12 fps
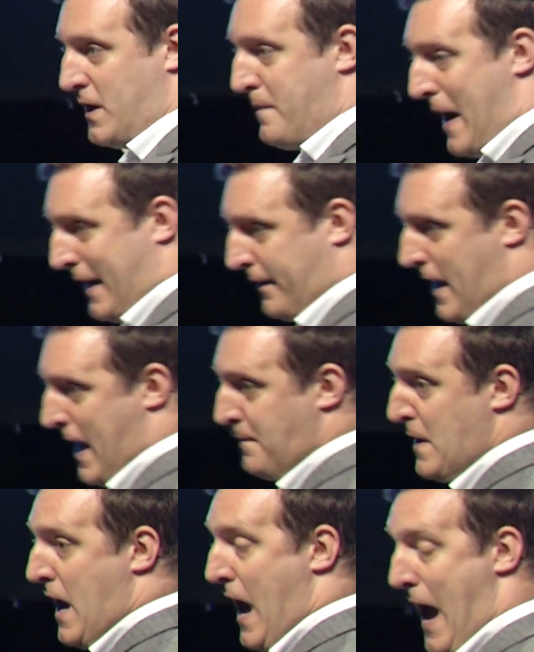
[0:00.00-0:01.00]
the back there.
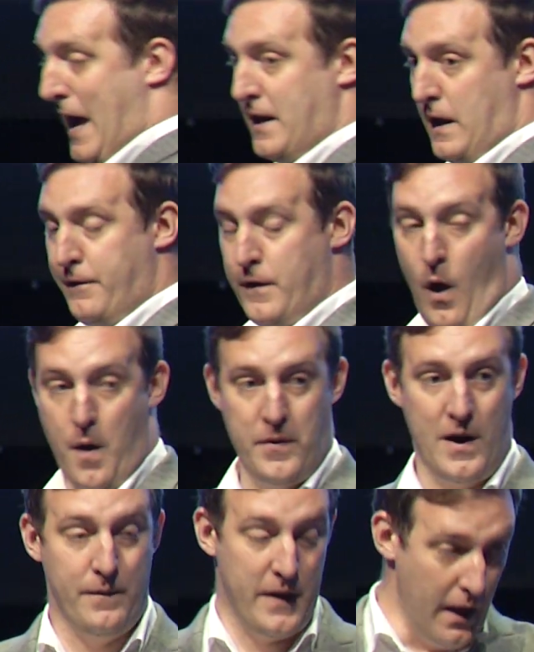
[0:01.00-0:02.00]
And if you open
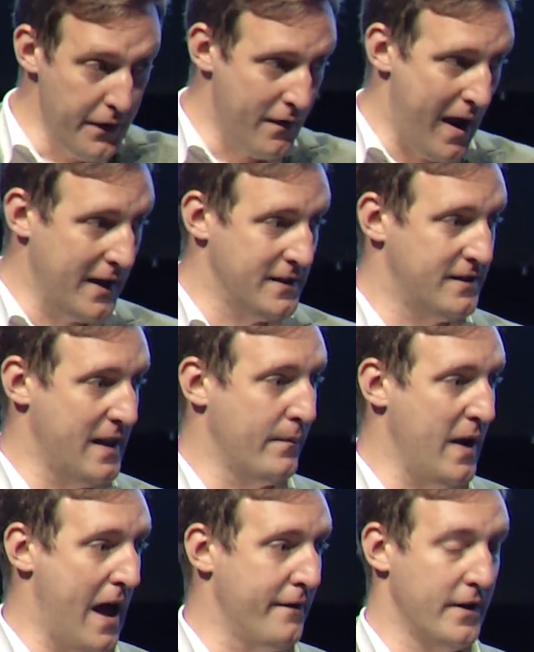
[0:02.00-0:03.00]
up the other end, then
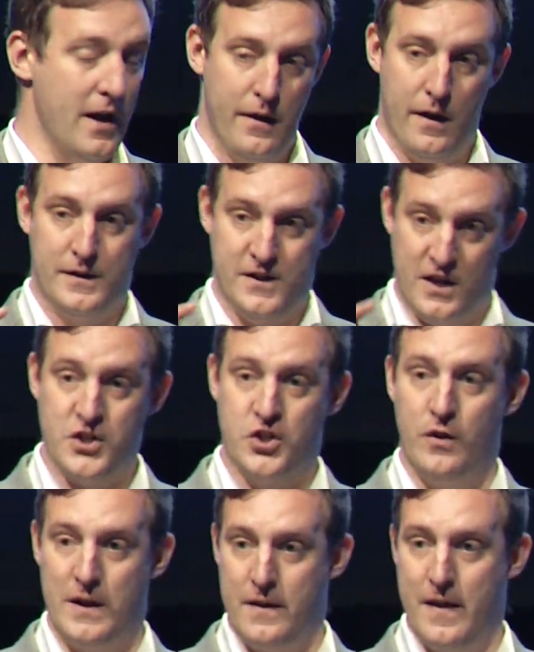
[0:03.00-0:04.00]
we have another touch
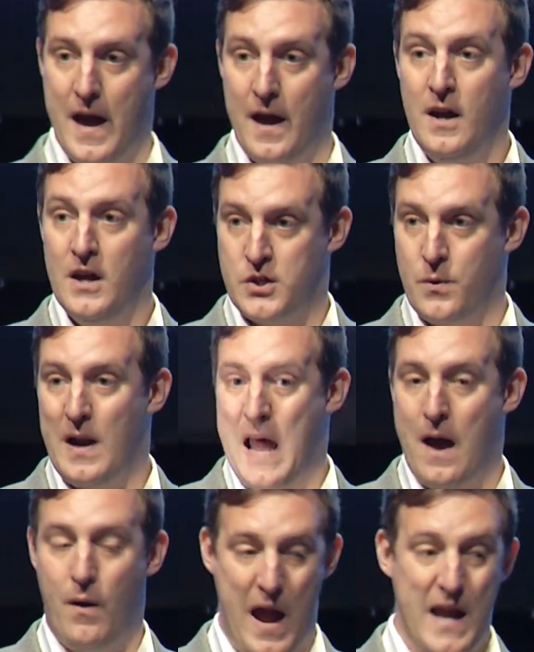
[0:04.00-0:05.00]
screen in there to
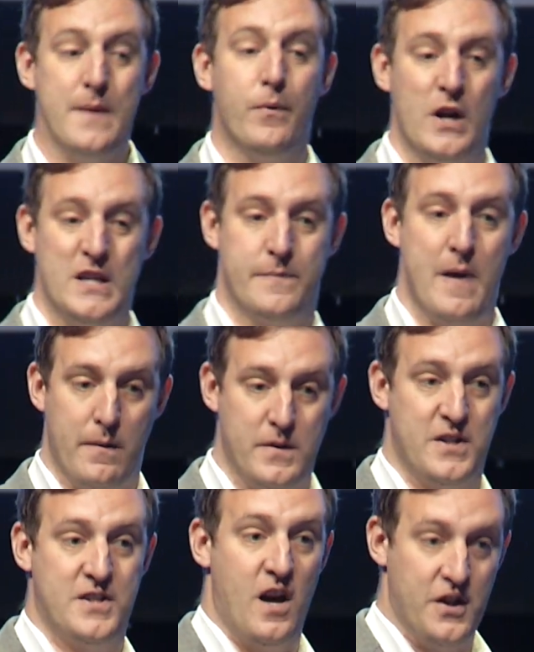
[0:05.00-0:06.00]
allow anybody to be able to
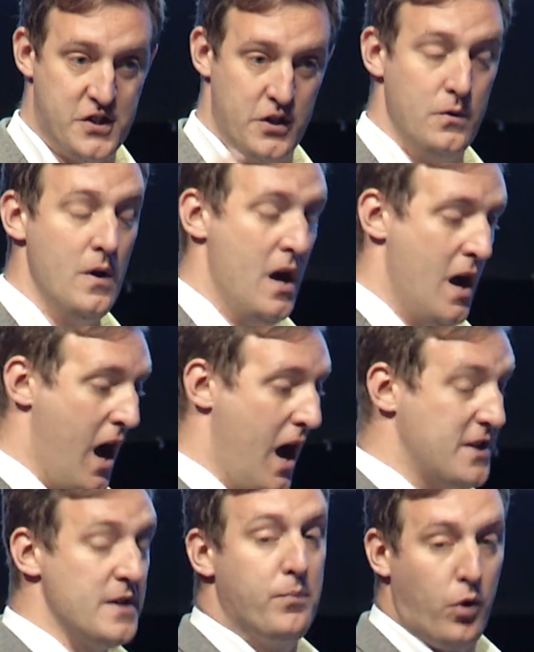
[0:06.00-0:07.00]
start to
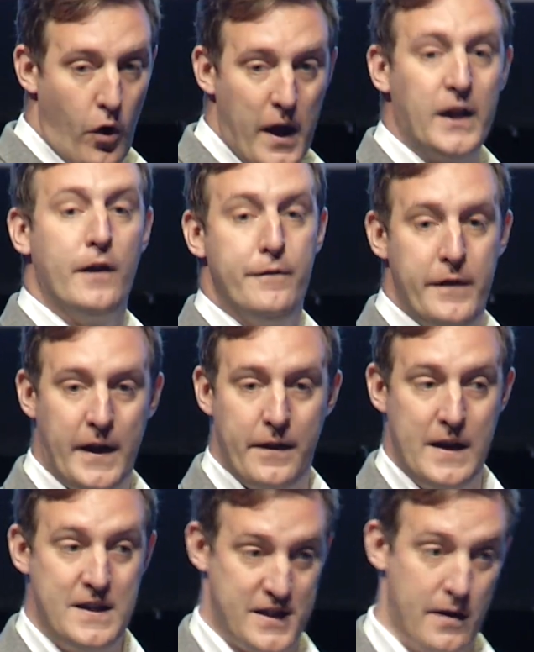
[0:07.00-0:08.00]
deploy and configure
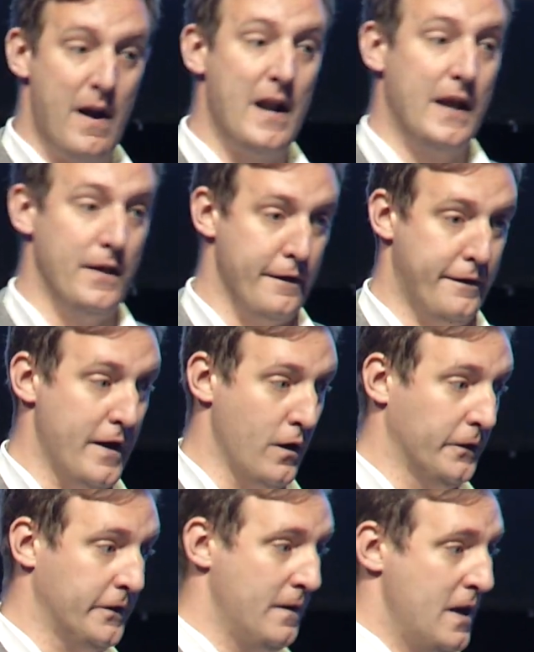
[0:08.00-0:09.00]
these directly in the field.